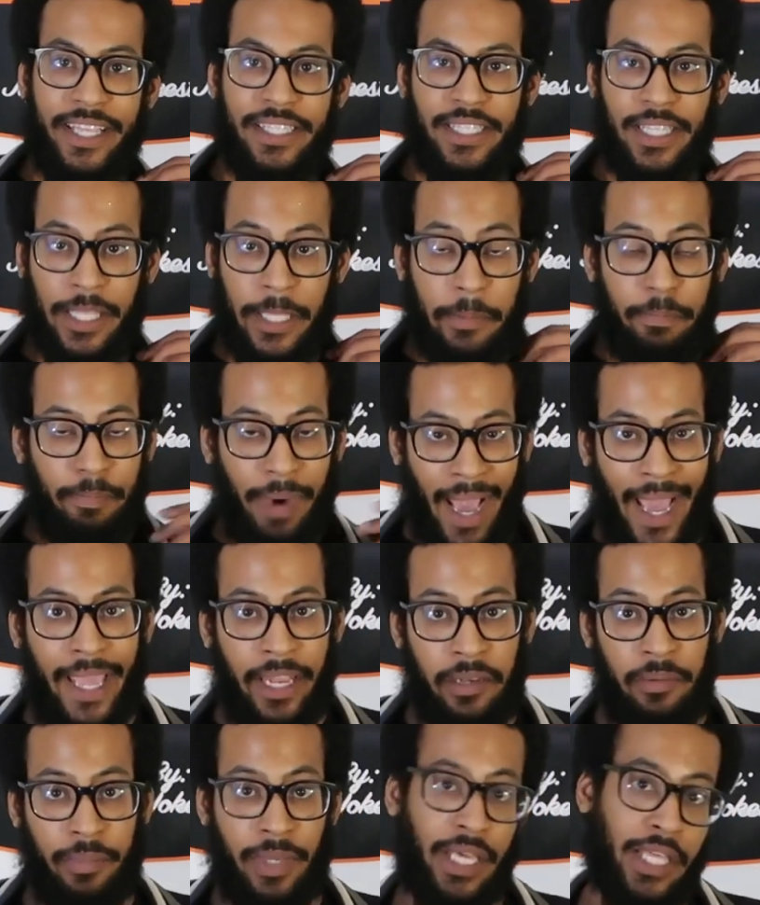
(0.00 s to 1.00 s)
basically
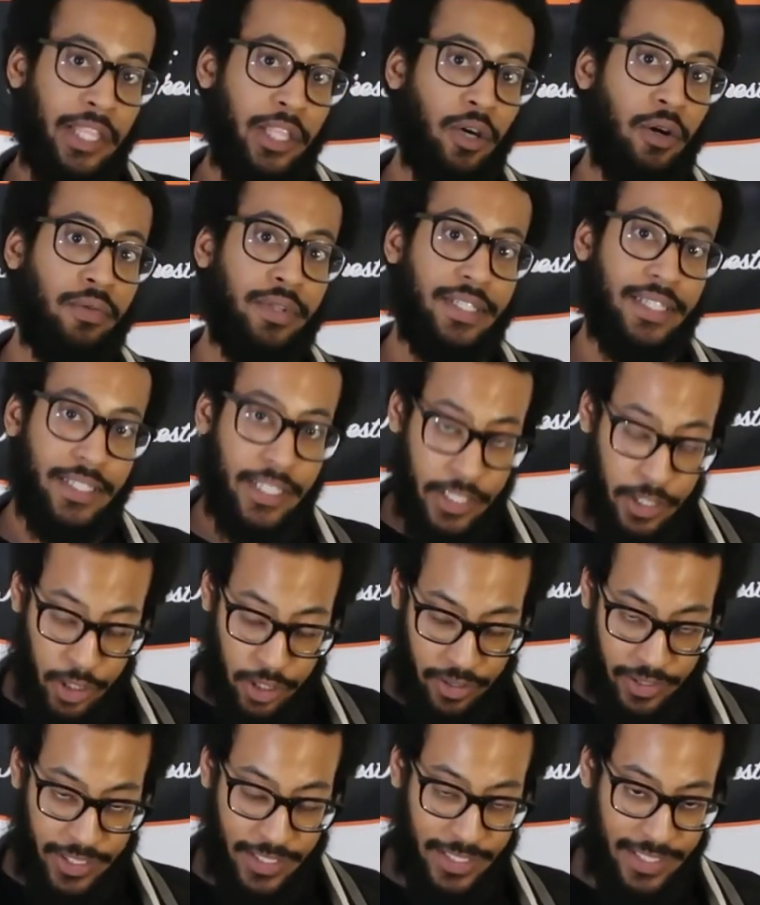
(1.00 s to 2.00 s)
Biden being the only
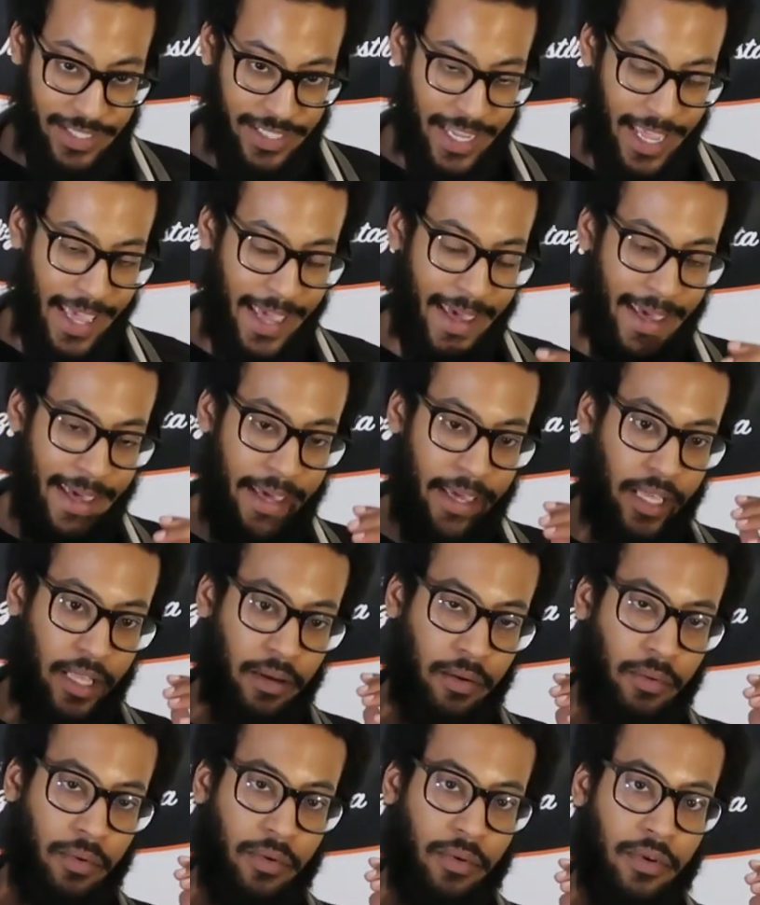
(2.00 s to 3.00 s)
centrist
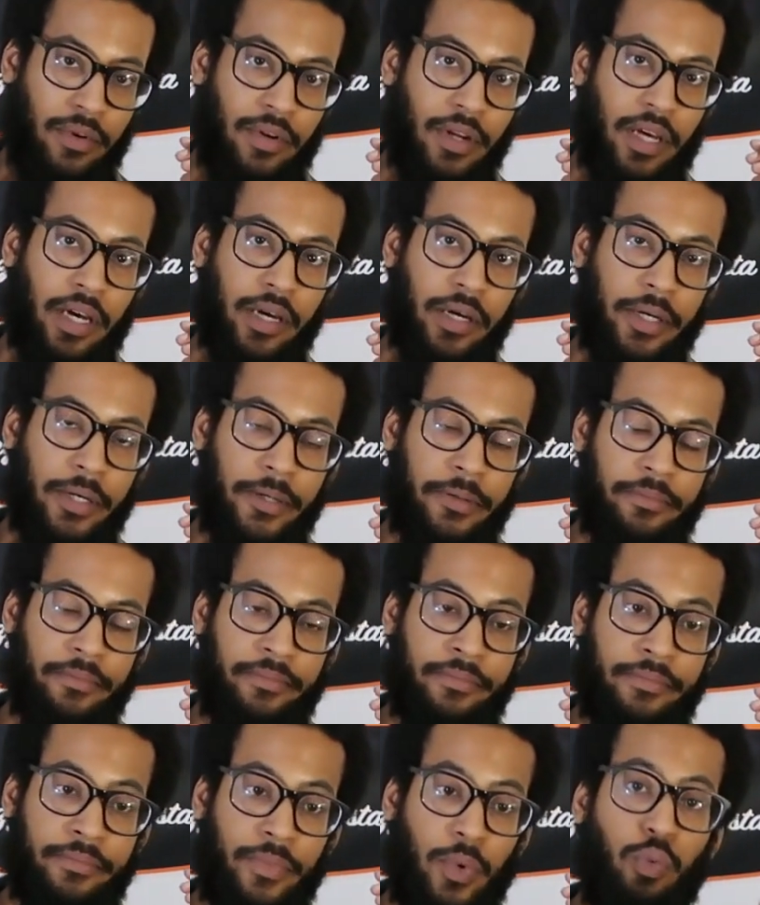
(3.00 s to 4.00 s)
and
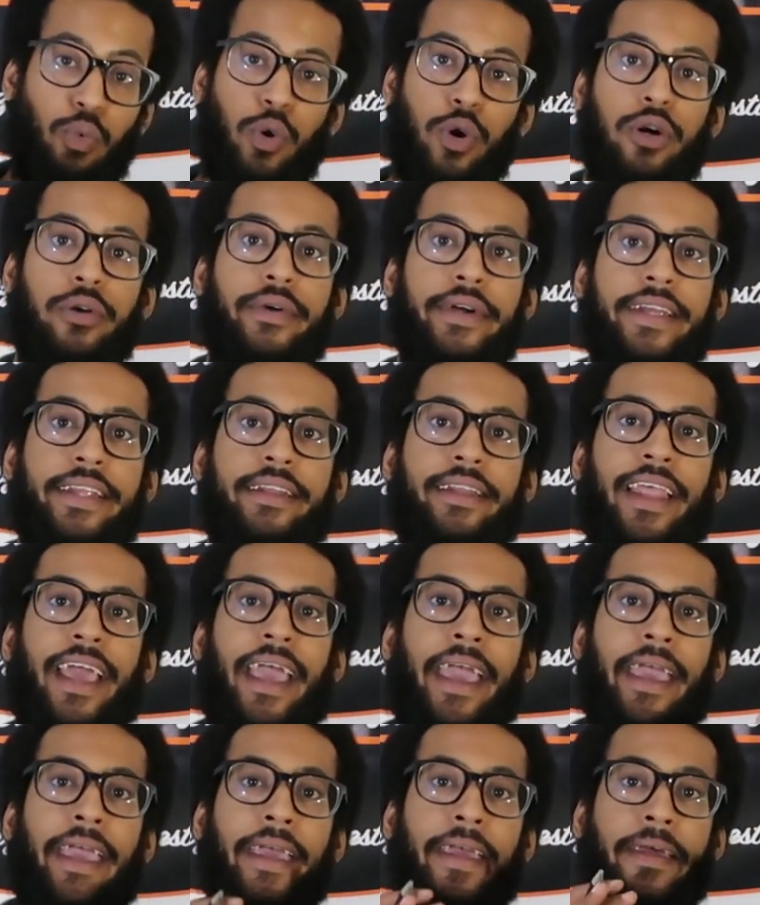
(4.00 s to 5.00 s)
um, Warren
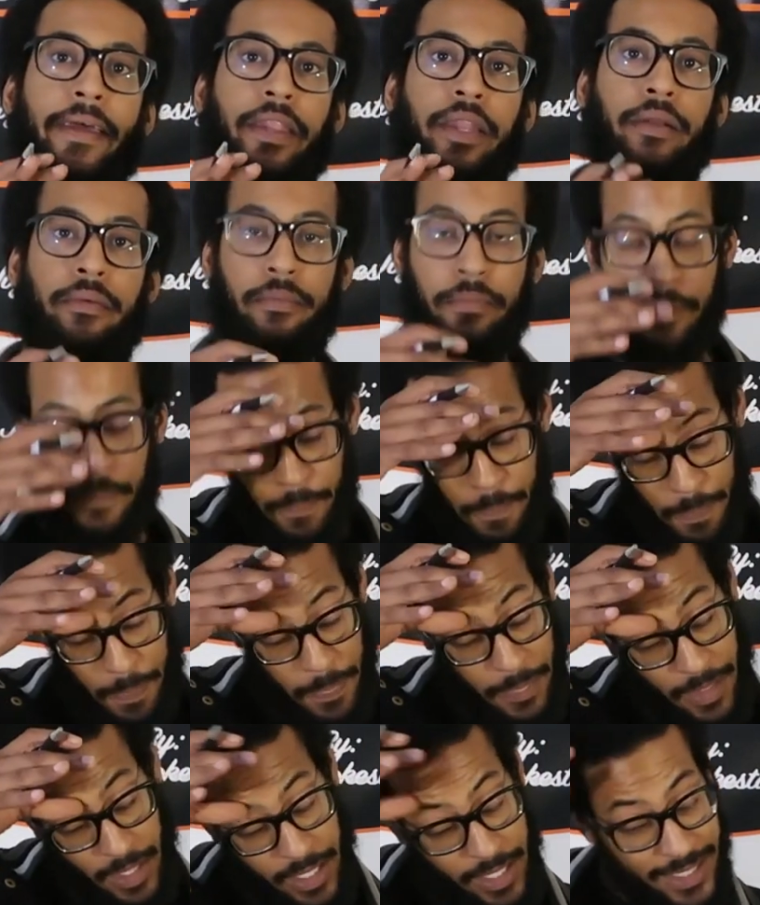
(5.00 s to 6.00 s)
and
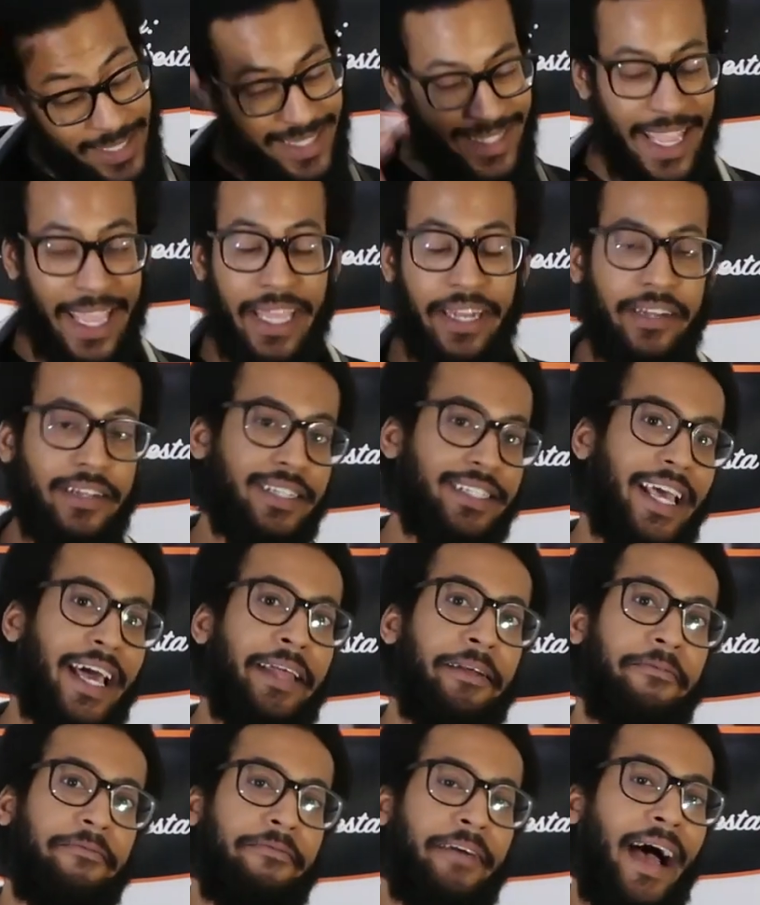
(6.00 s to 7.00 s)
Sanders
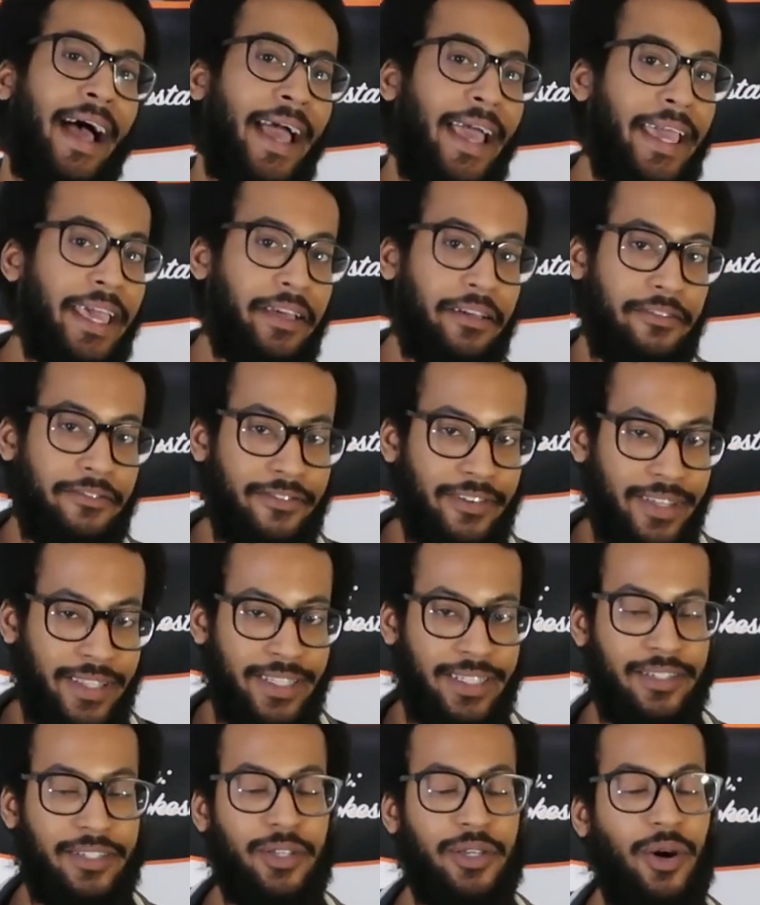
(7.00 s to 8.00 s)
kind of vying for
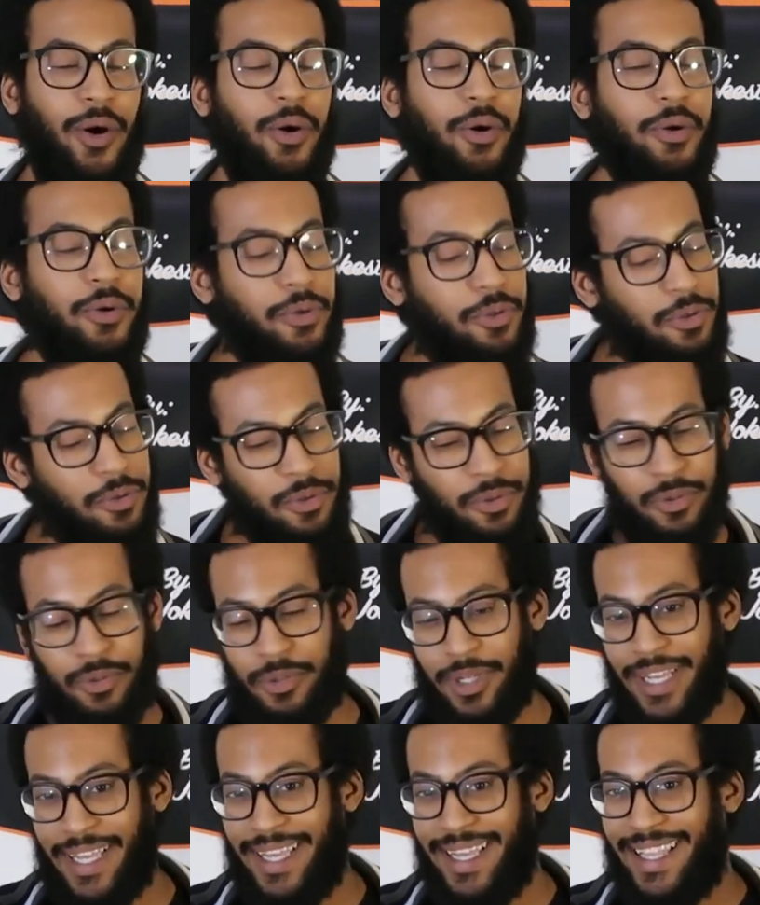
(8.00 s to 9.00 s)
this
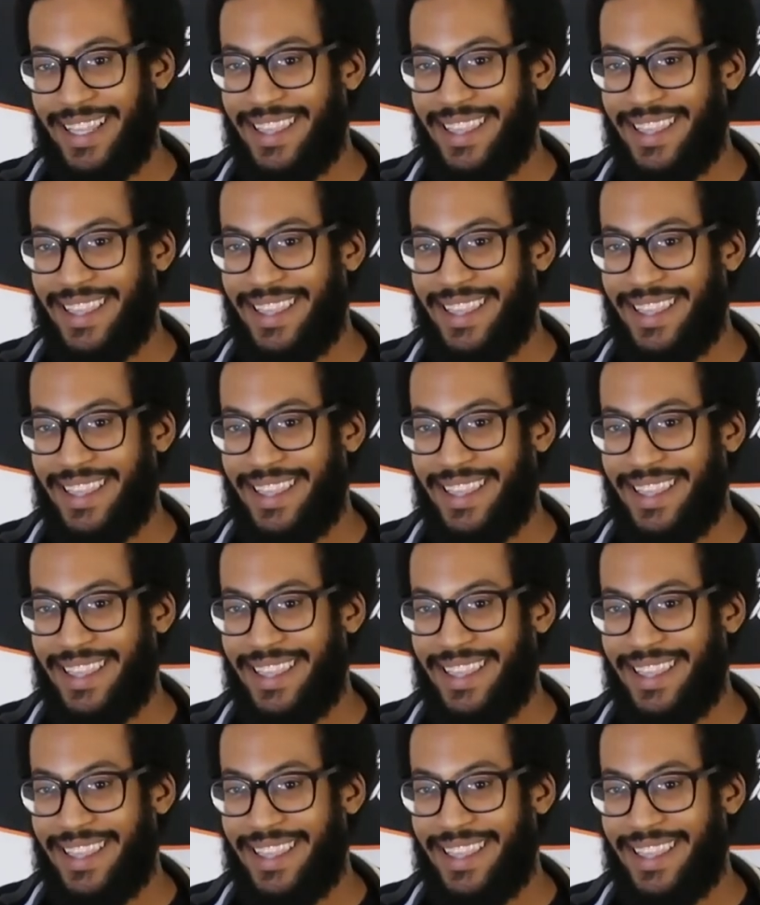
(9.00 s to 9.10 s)
whole